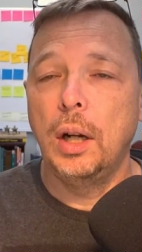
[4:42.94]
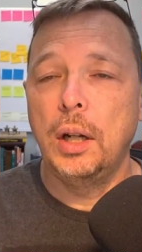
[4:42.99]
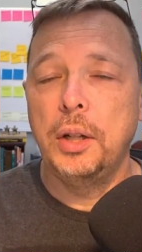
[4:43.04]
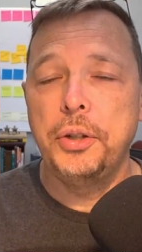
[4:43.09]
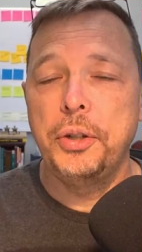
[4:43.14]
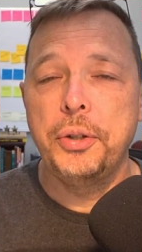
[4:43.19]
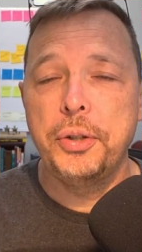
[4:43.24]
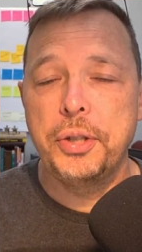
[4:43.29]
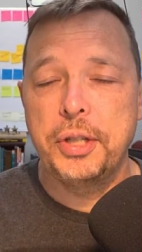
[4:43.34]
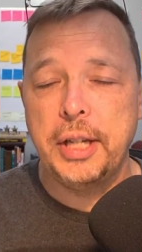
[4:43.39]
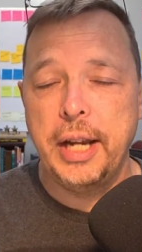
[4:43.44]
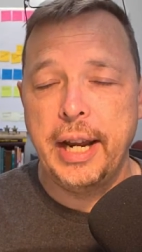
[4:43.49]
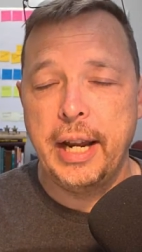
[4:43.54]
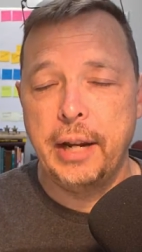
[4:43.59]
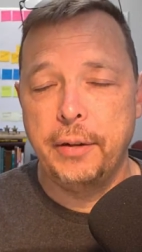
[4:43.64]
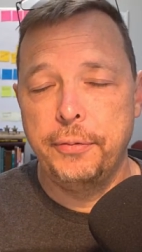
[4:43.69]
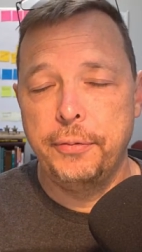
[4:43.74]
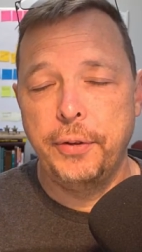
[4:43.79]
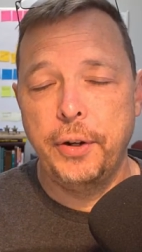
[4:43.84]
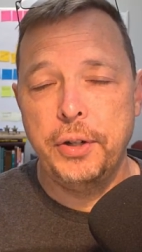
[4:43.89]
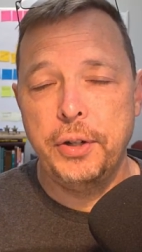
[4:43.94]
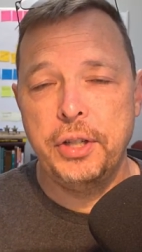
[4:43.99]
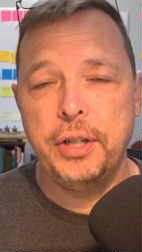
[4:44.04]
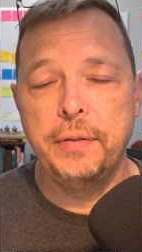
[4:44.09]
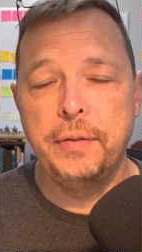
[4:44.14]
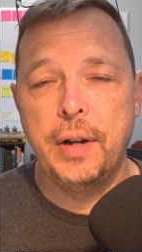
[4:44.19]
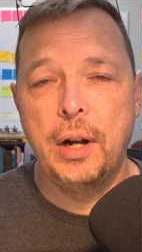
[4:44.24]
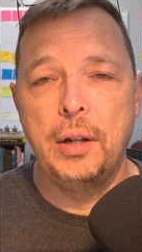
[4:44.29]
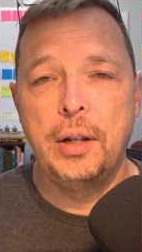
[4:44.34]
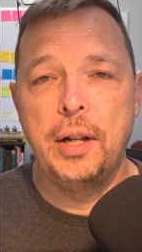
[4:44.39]
understand,
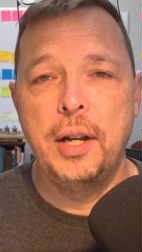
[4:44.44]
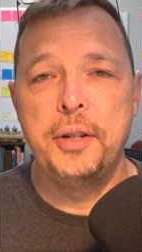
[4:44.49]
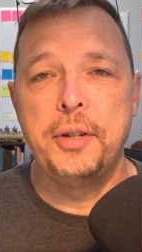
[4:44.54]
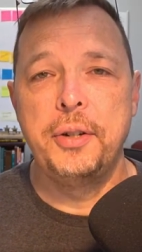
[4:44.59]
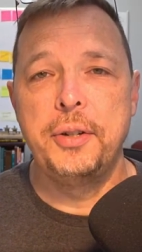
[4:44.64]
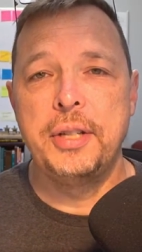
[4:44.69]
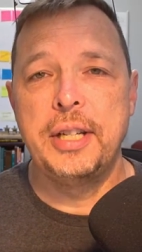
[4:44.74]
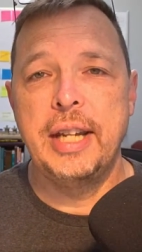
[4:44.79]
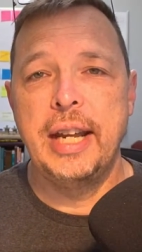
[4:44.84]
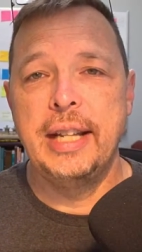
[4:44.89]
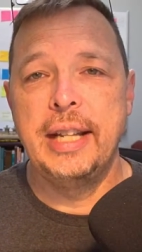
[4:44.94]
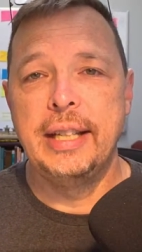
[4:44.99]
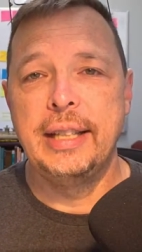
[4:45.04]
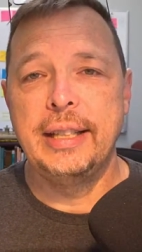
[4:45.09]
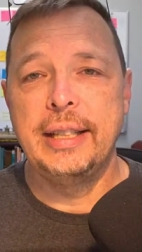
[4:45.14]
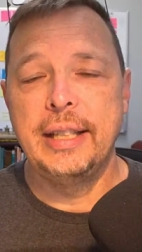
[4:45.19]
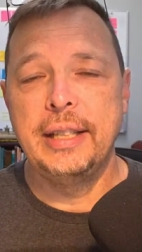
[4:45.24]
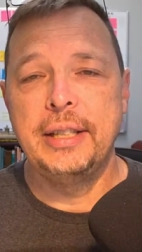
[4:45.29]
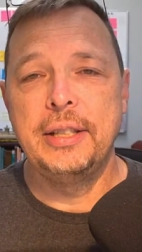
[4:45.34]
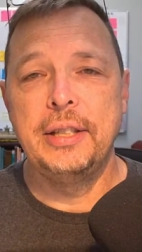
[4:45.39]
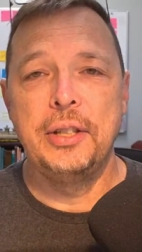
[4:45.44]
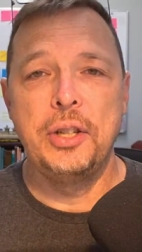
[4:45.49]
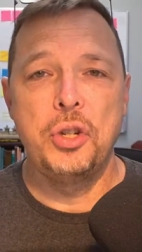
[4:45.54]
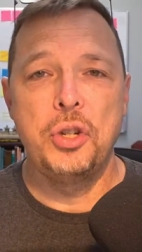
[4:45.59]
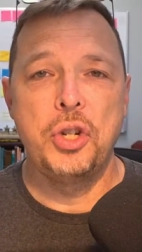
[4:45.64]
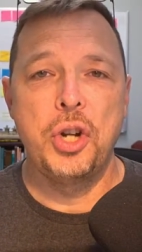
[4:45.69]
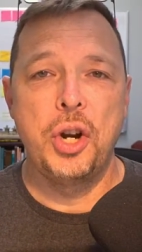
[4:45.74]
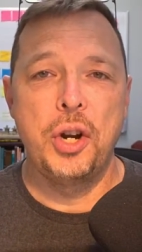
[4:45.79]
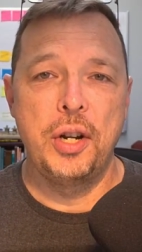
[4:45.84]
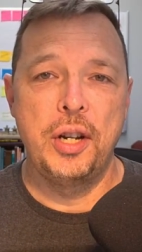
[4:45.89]
first of all, understand that this is a
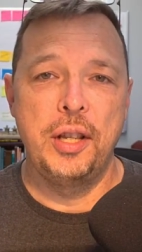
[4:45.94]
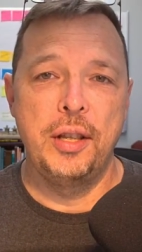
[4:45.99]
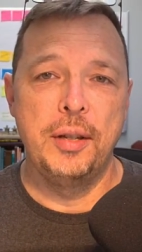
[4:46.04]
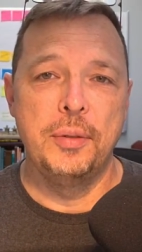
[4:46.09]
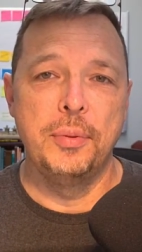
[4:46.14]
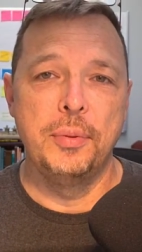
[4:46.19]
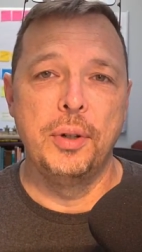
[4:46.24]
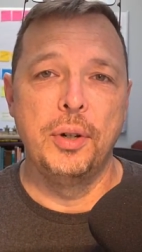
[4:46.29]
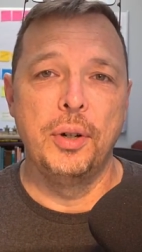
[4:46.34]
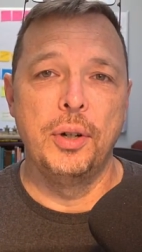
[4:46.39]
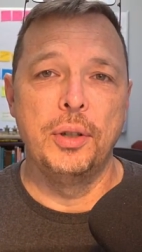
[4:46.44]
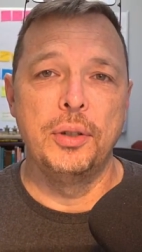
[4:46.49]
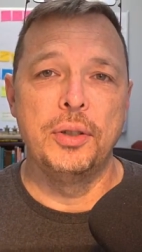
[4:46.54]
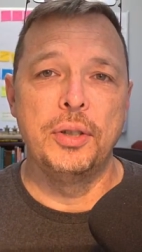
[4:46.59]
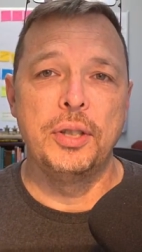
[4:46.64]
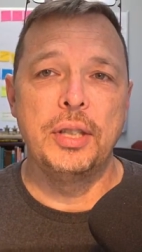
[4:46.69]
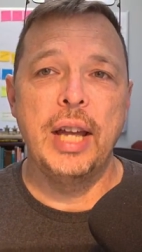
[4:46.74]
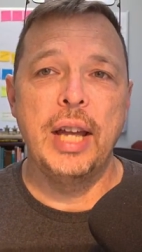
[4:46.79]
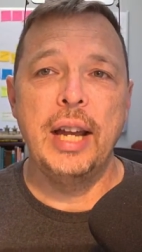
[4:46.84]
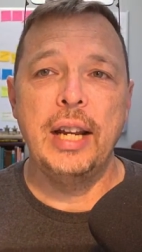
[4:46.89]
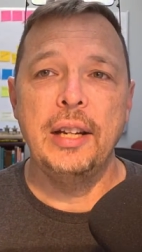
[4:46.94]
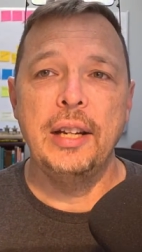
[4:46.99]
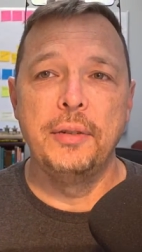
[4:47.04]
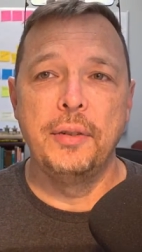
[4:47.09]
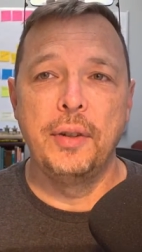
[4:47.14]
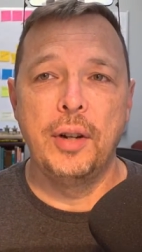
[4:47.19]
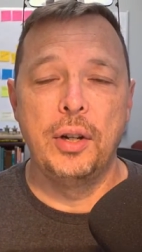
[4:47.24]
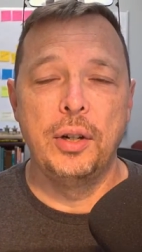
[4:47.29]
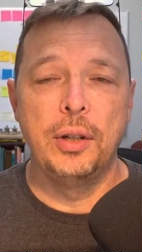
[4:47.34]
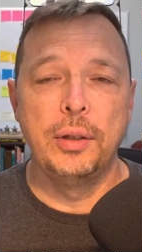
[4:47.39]
journey that we're on. Second
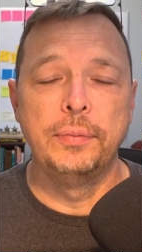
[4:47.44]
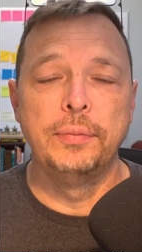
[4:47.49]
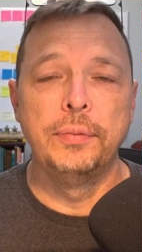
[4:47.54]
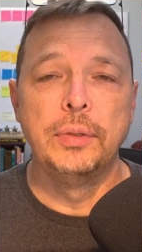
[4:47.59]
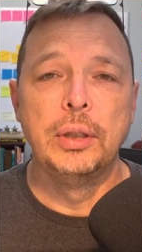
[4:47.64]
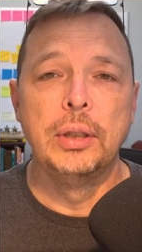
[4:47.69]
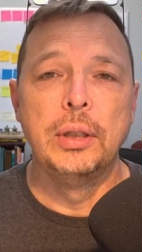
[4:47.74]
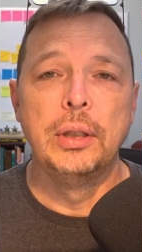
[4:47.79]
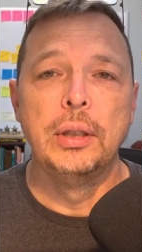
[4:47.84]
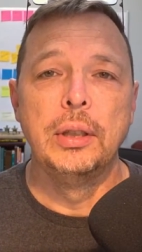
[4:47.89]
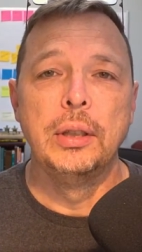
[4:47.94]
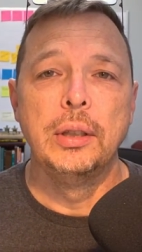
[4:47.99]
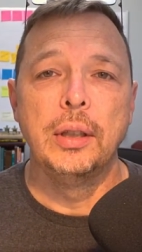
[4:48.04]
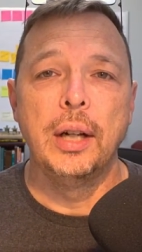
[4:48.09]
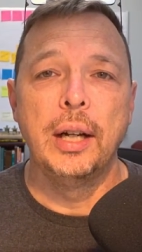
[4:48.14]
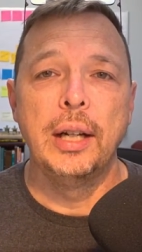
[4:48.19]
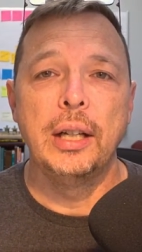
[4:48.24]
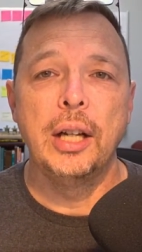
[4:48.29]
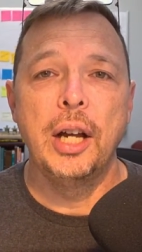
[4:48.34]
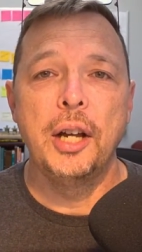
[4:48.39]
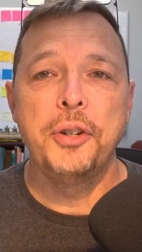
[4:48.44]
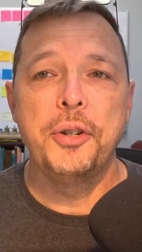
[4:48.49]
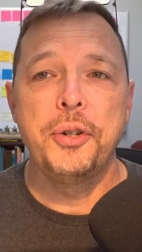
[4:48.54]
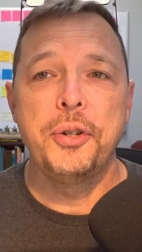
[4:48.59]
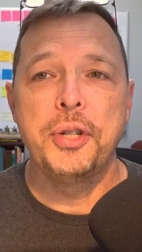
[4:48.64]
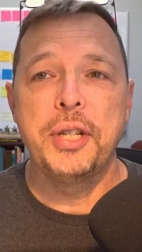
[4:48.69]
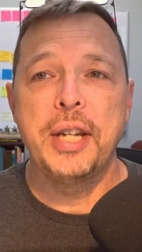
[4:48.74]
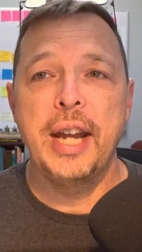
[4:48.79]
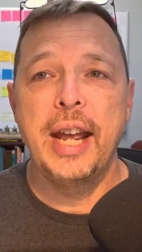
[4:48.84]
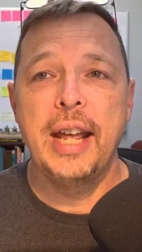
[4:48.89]
of all, right,
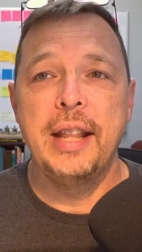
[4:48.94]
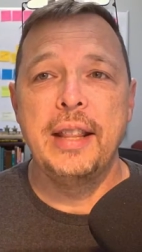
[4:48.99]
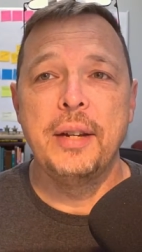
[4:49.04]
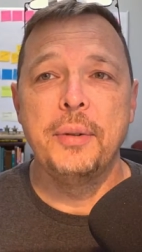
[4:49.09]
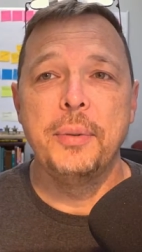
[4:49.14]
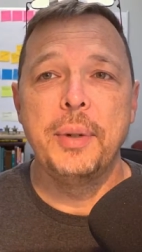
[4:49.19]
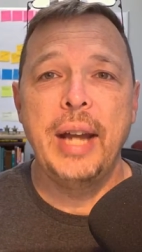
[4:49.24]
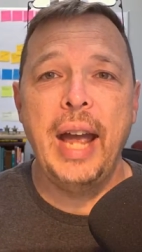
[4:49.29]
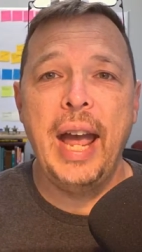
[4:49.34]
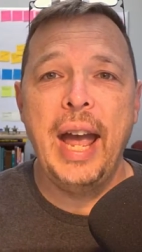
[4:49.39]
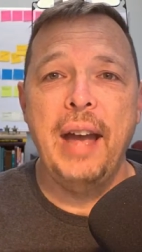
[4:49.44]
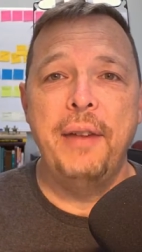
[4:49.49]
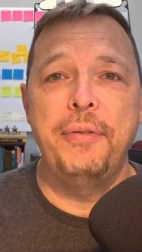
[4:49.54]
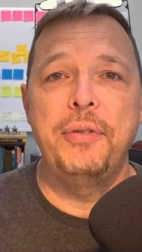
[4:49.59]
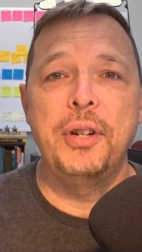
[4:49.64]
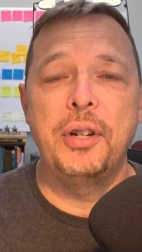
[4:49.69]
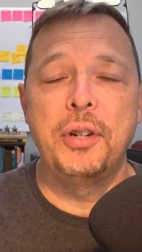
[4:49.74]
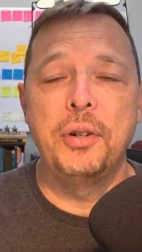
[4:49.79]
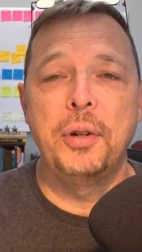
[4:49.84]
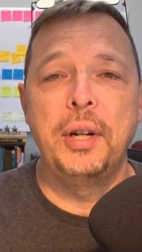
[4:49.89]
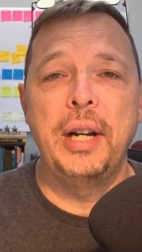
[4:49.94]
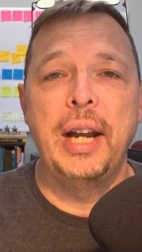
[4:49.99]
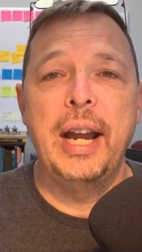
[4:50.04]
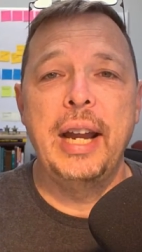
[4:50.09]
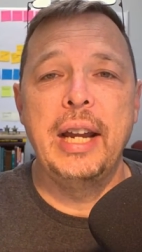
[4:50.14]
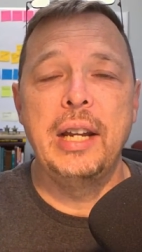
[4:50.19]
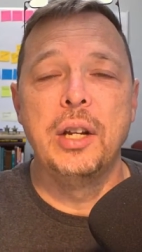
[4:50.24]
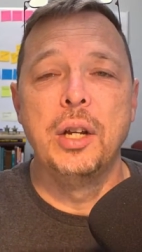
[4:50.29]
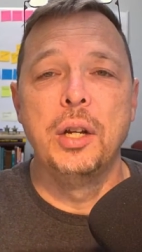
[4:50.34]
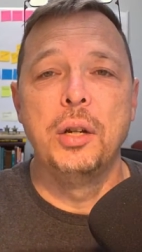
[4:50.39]
understand that we have to
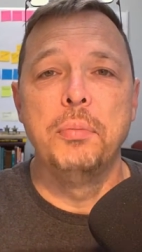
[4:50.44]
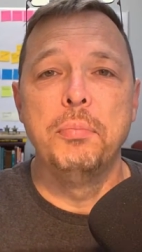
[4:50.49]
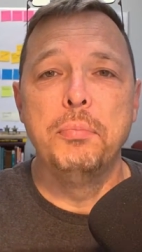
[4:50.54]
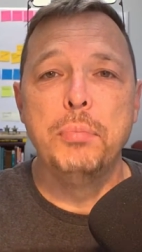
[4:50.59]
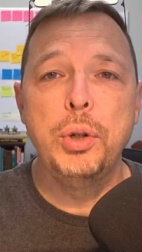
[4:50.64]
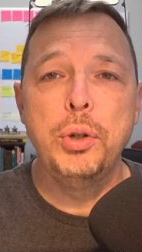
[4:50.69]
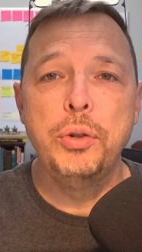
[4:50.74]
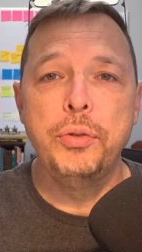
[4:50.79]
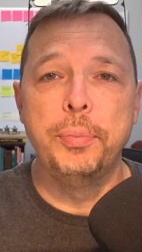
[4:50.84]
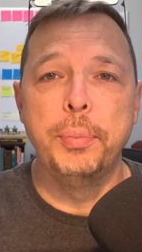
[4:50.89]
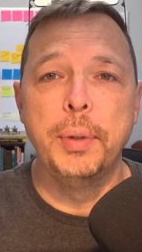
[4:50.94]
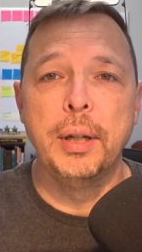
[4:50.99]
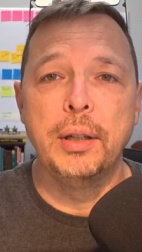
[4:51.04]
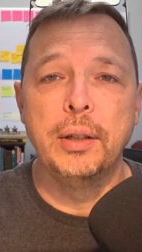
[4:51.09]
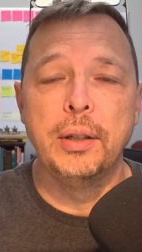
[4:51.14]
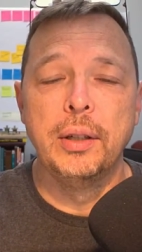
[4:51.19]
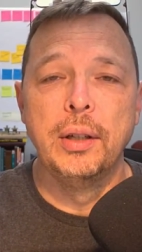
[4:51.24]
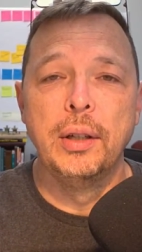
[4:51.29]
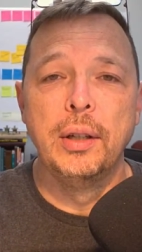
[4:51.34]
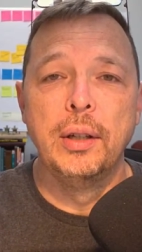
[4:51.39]
create movement.